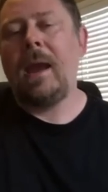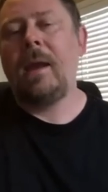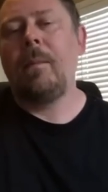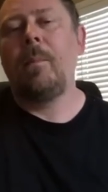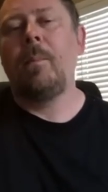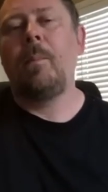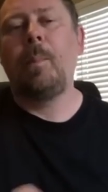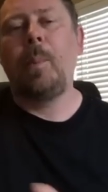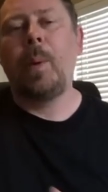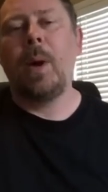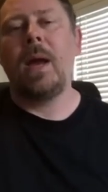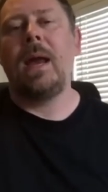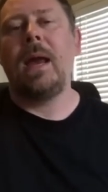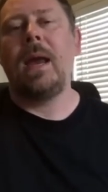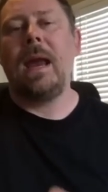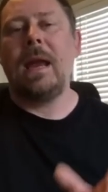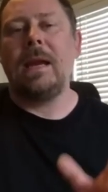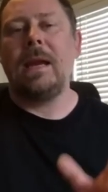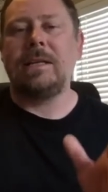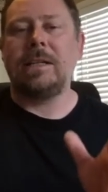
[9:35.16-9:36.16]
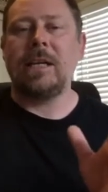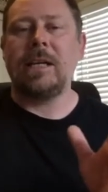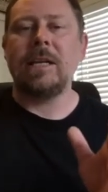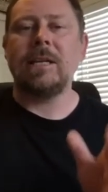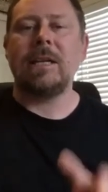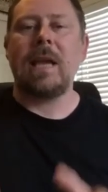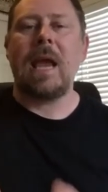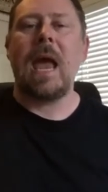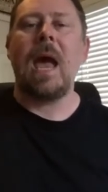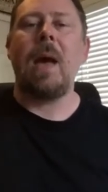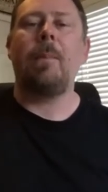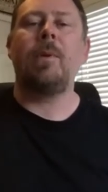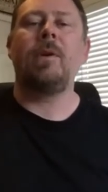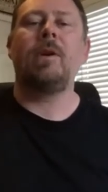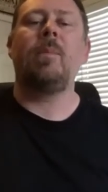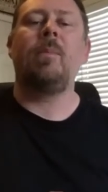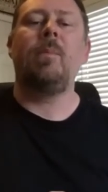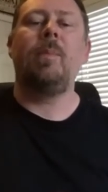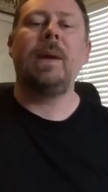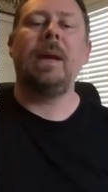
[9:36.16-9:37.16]
But it just happened to
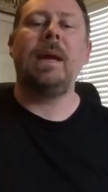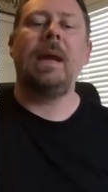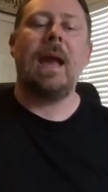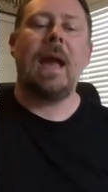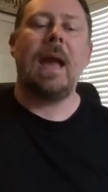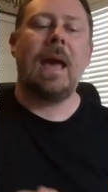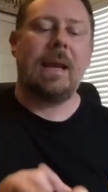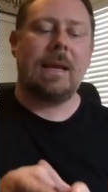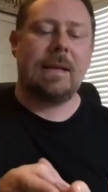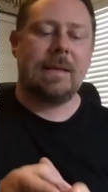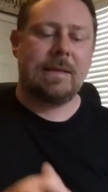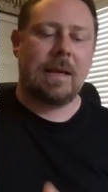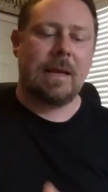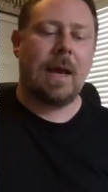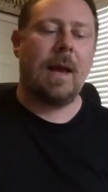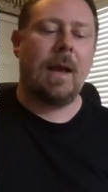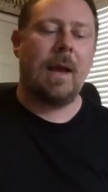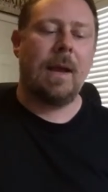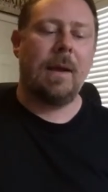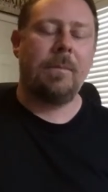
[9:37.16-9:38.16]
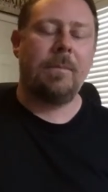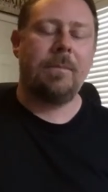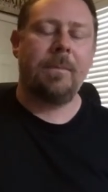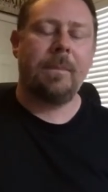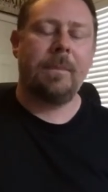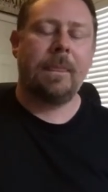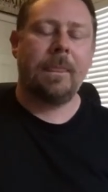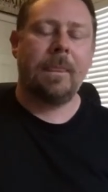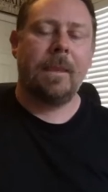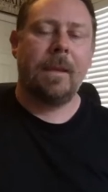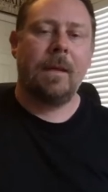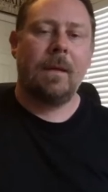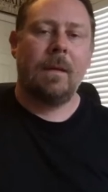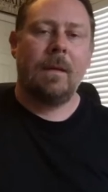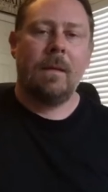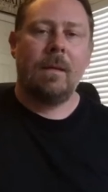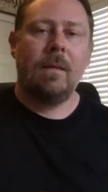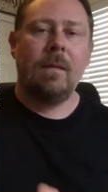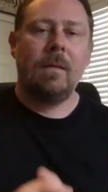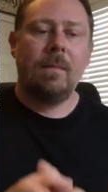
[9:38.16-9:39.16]
be at a time
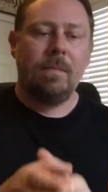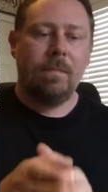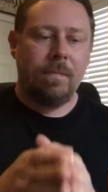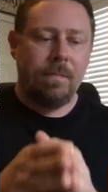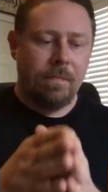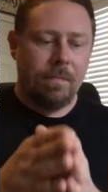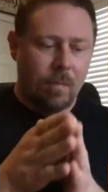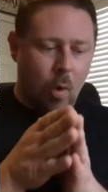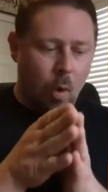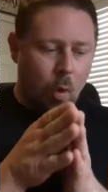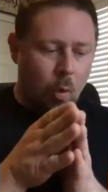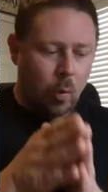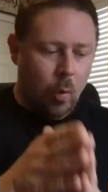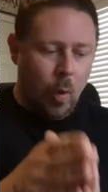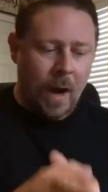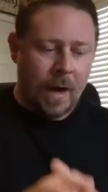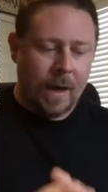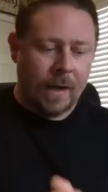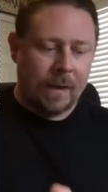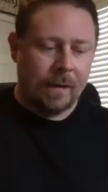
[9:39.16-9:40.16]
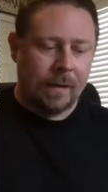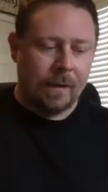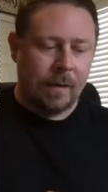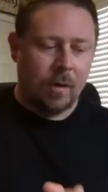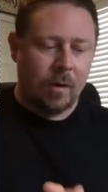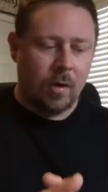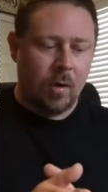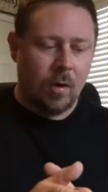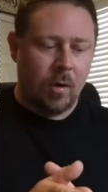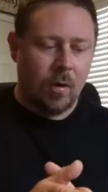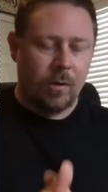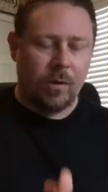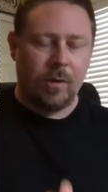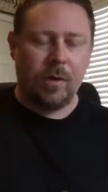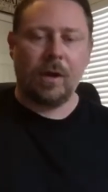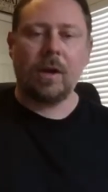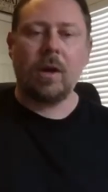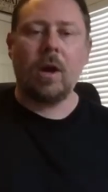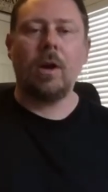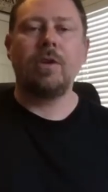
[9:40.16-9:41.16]
when the
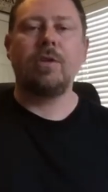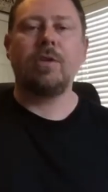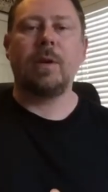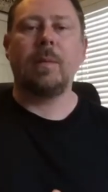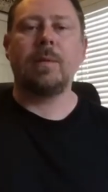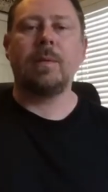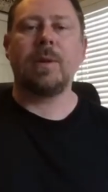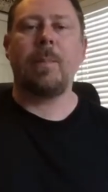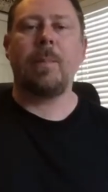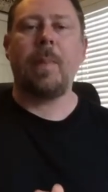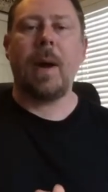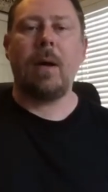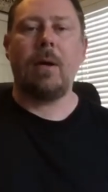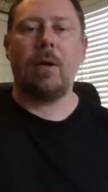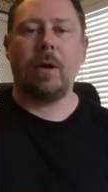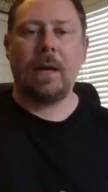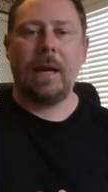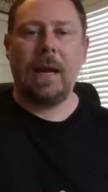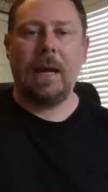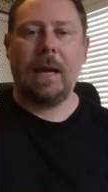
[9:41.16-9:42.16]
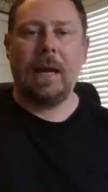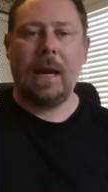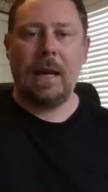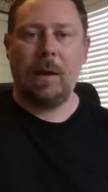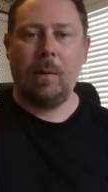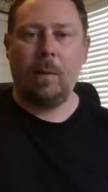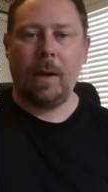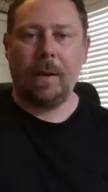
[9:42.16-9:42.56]
country was a powder keg anyway.